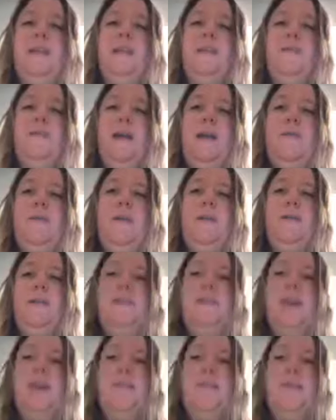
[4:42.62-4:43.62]
and the white wolf
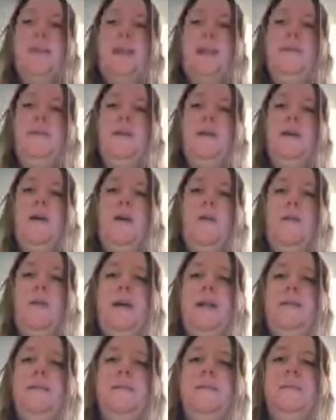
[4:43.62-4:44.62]
is happy and we all
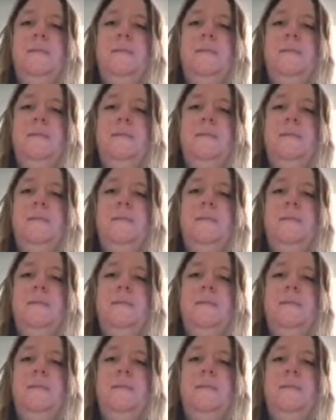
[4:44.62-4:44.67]
win.